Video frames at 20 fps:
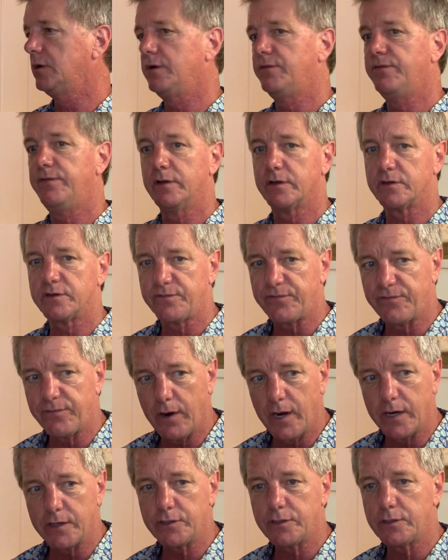It feels
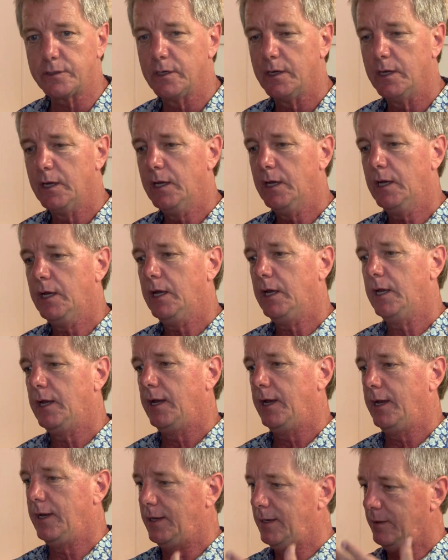fresh,
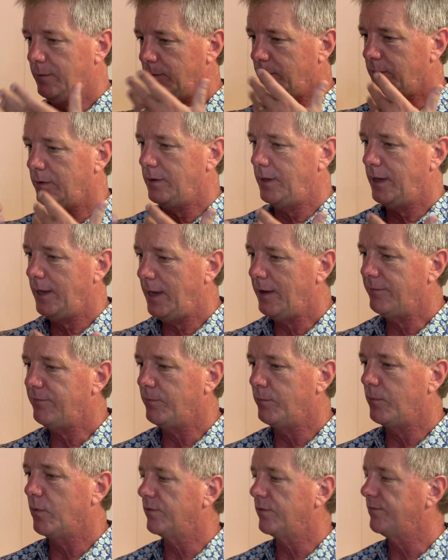and it will
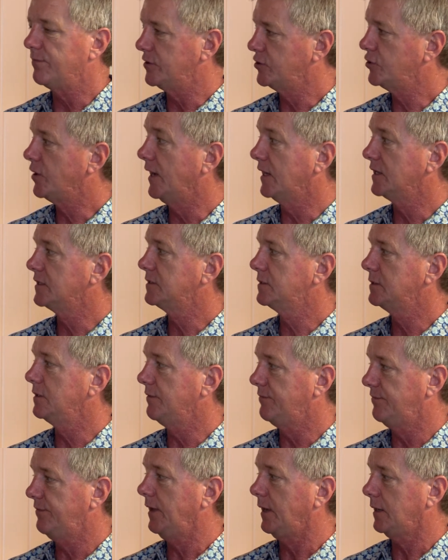have of a trance
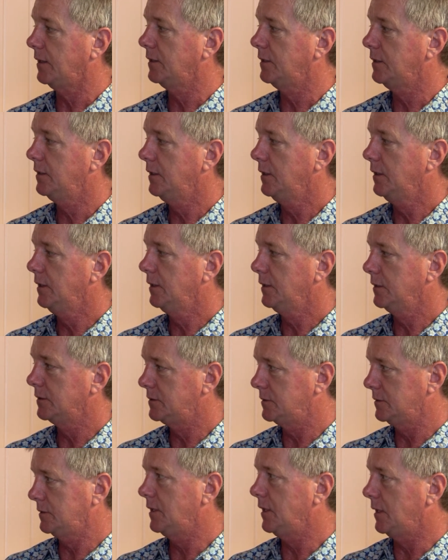effect
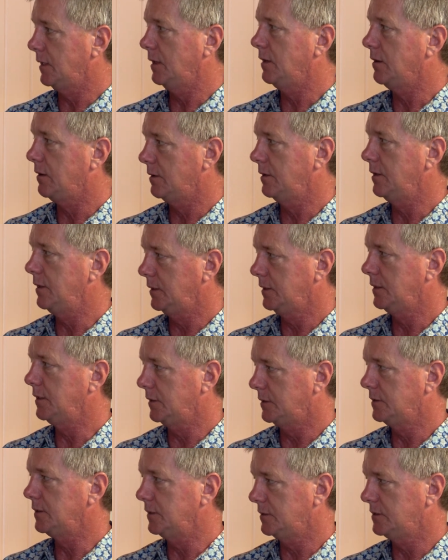because it's got all the
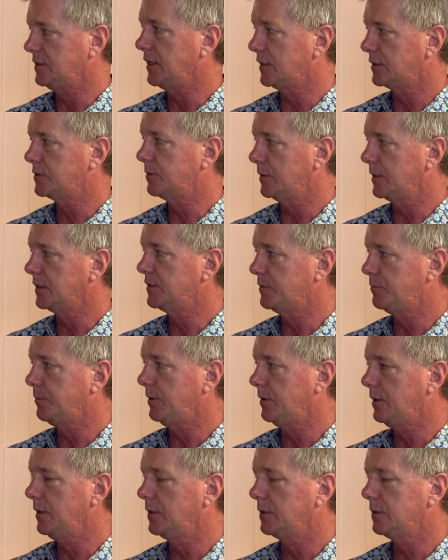sensory
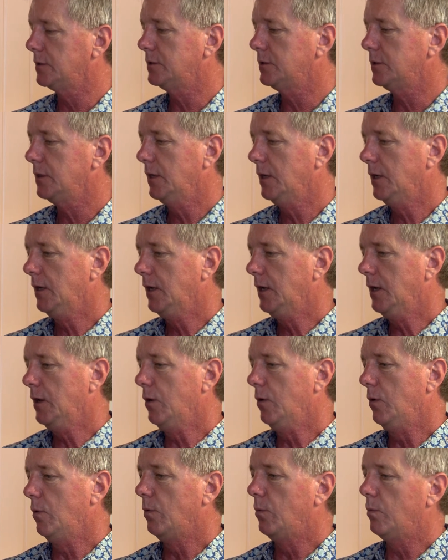experience. Yeah.
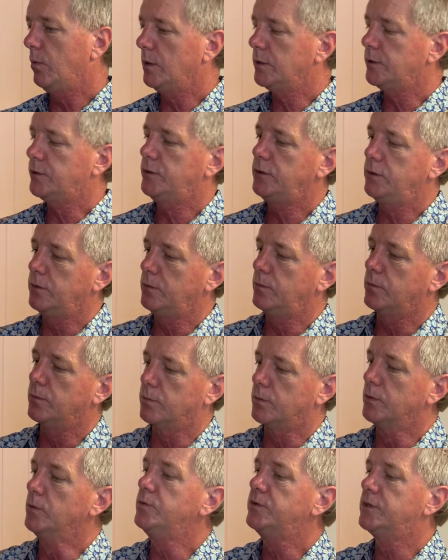Once you
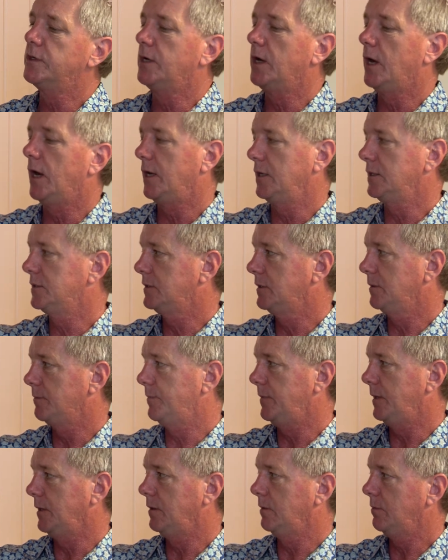routinize
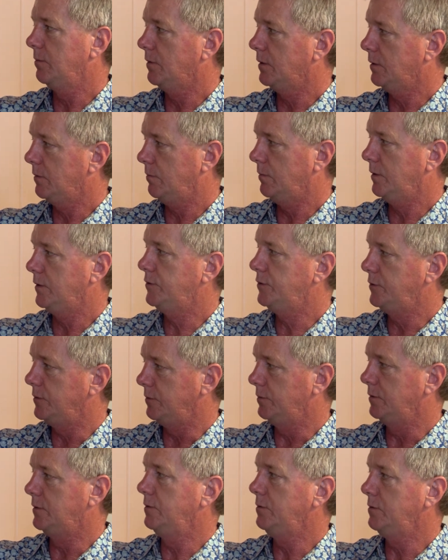something, once
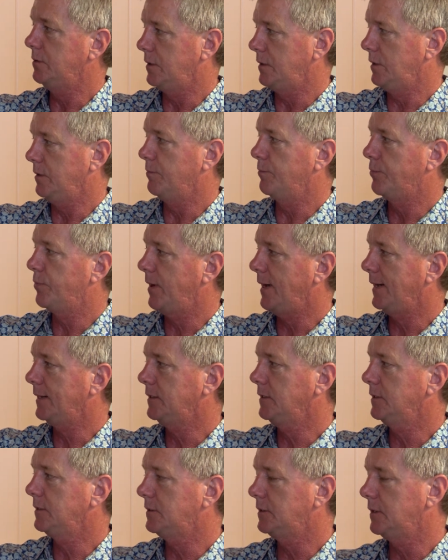you do it and
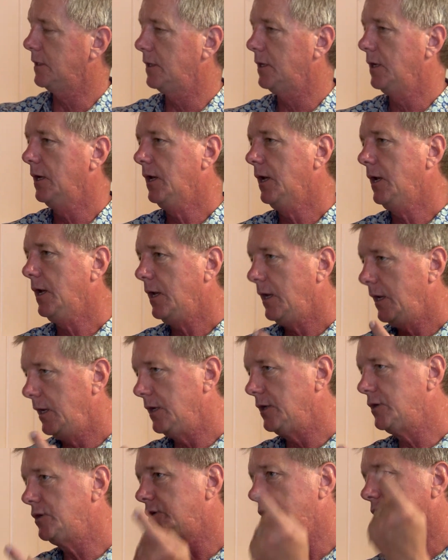practice it,
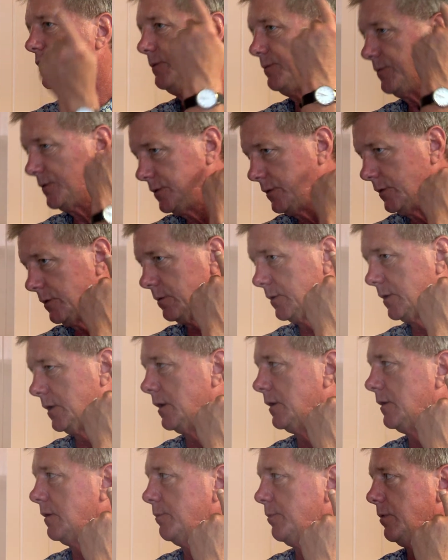it shifts to
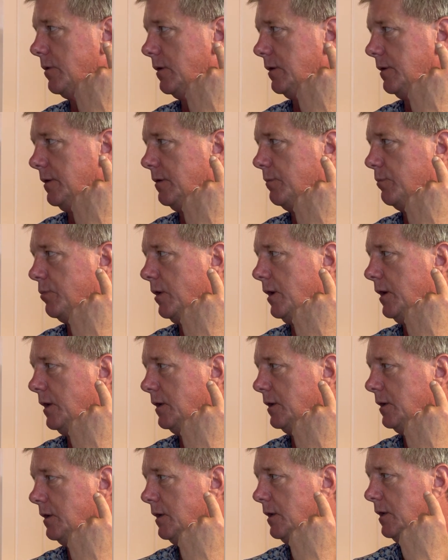another part of the brain,
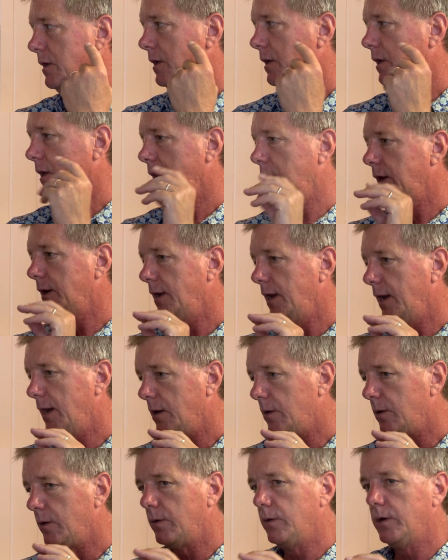and
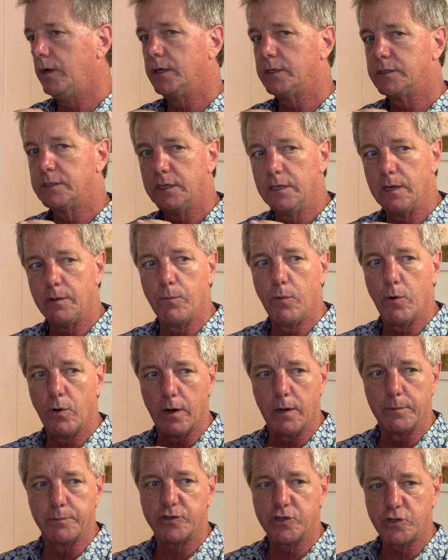now it's in a
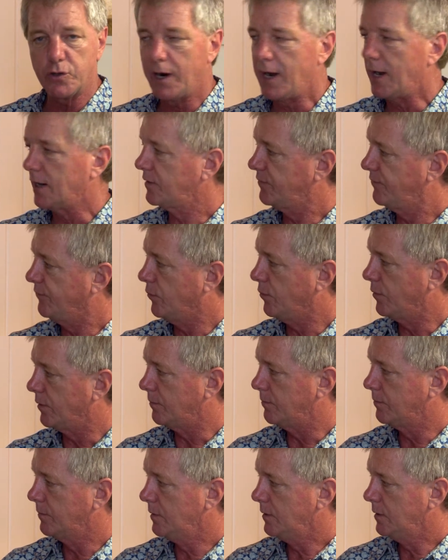more abstract
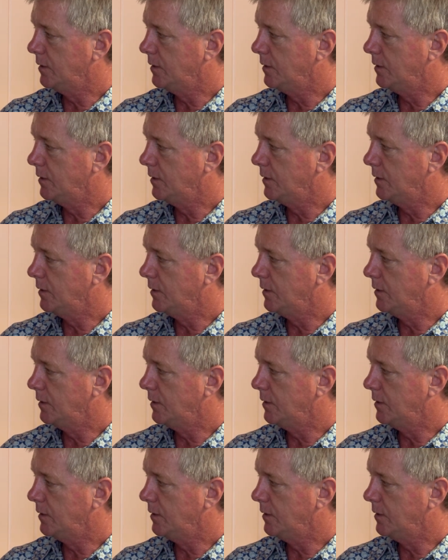form.